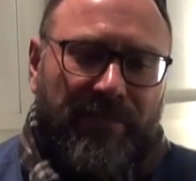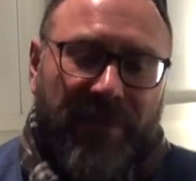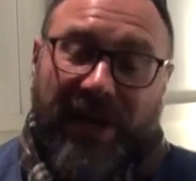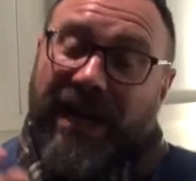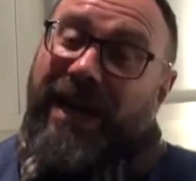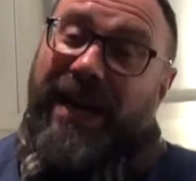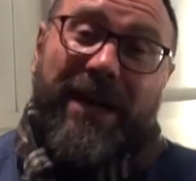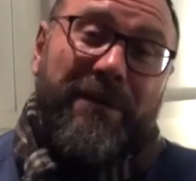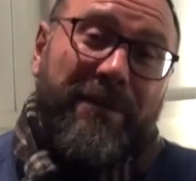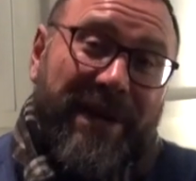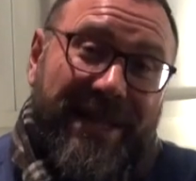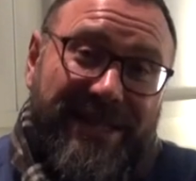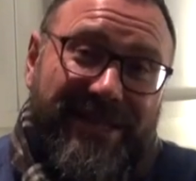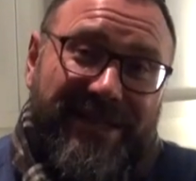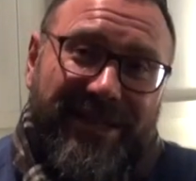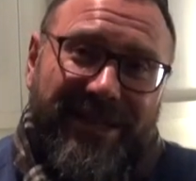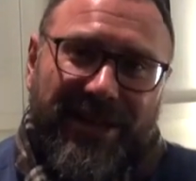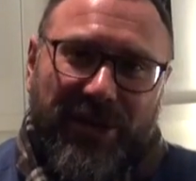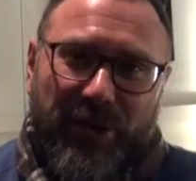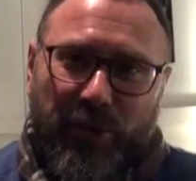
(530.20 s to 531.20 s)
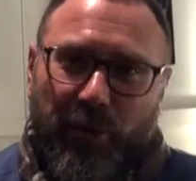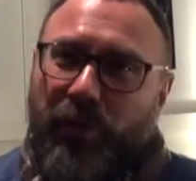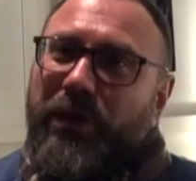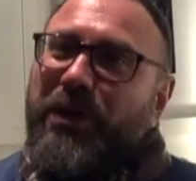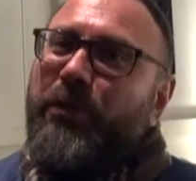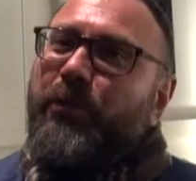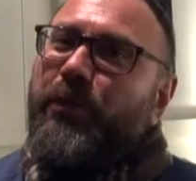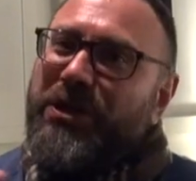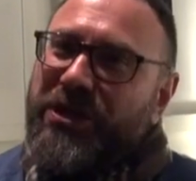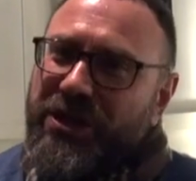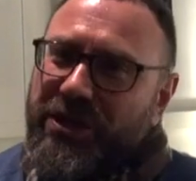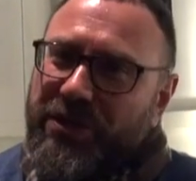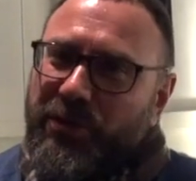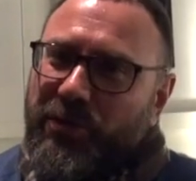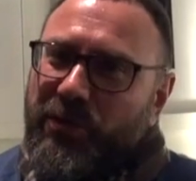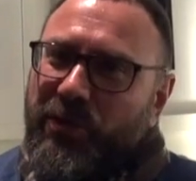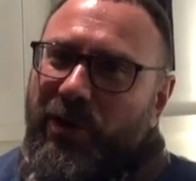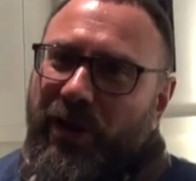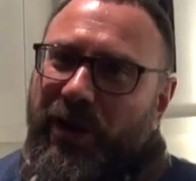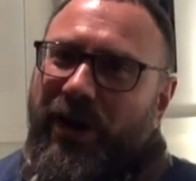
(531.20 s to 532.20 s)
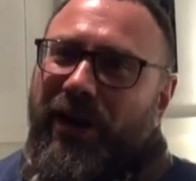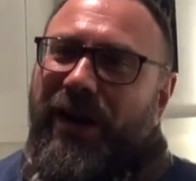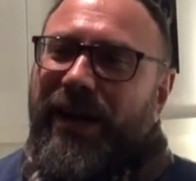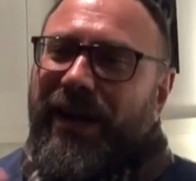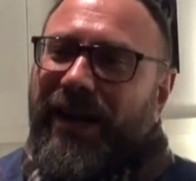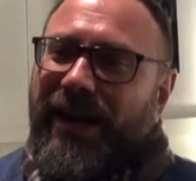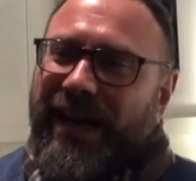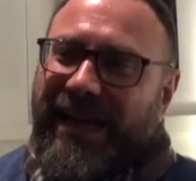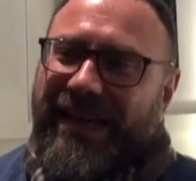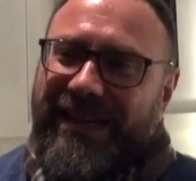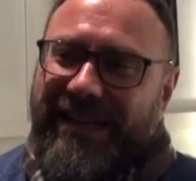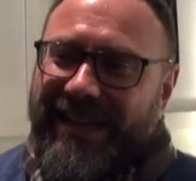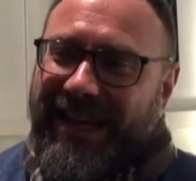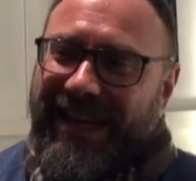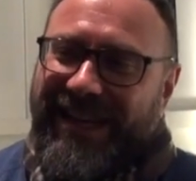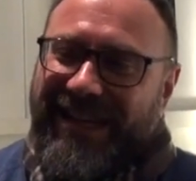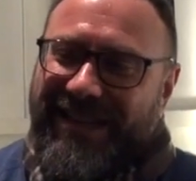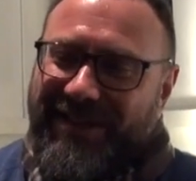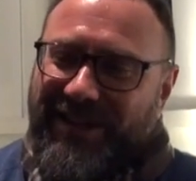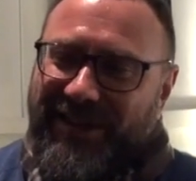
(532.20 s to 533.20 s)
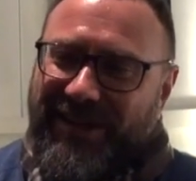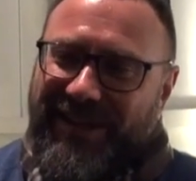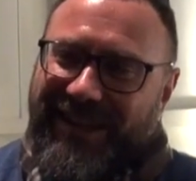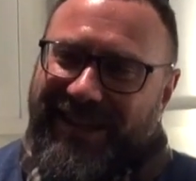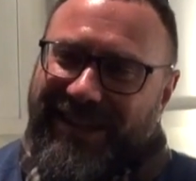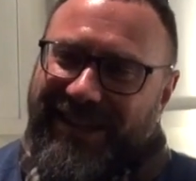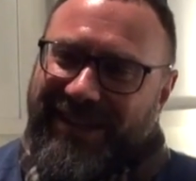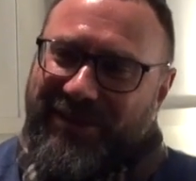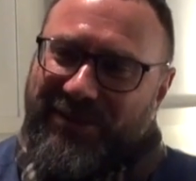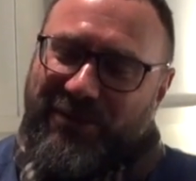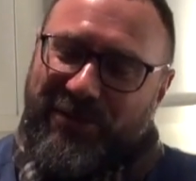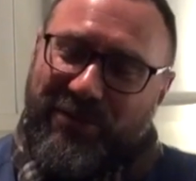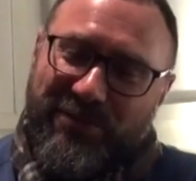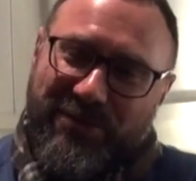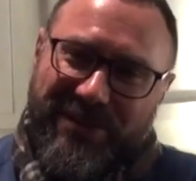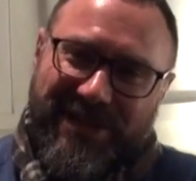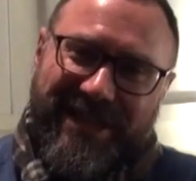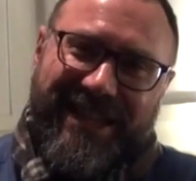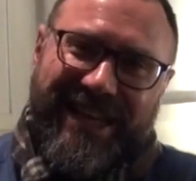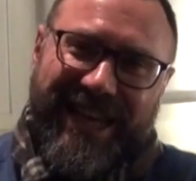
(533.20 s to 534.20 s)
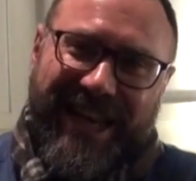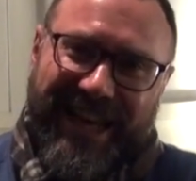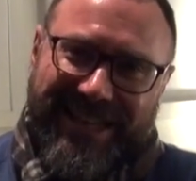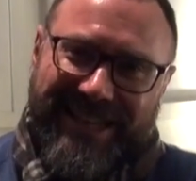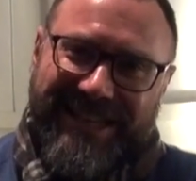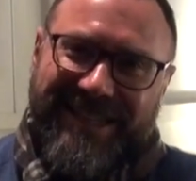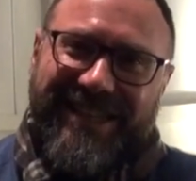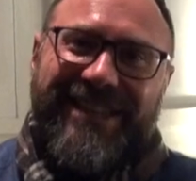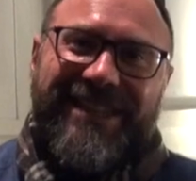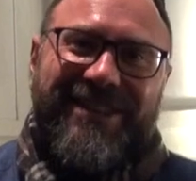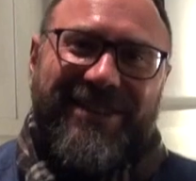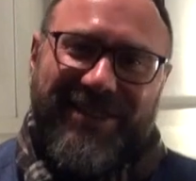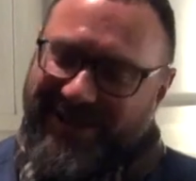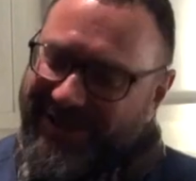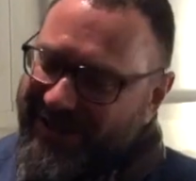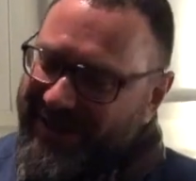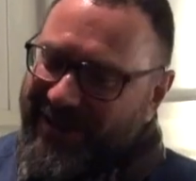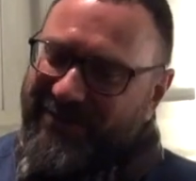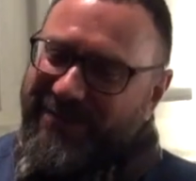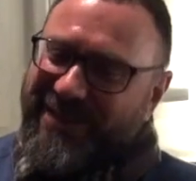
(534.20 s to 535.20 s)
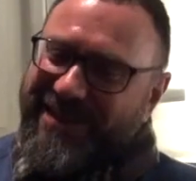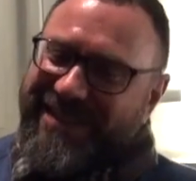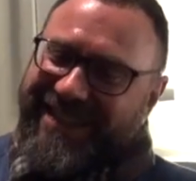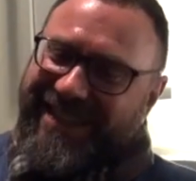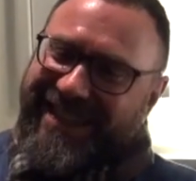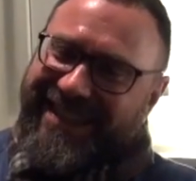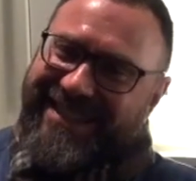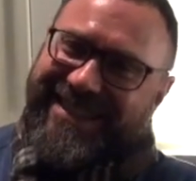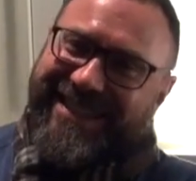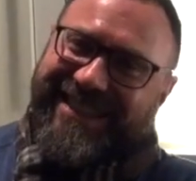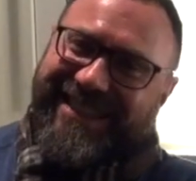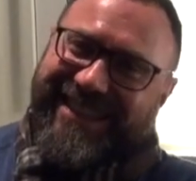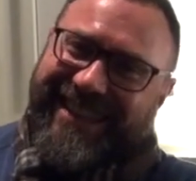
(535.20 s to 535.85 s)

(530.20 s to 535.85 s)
climate, which is cooler, and then you stop with yes.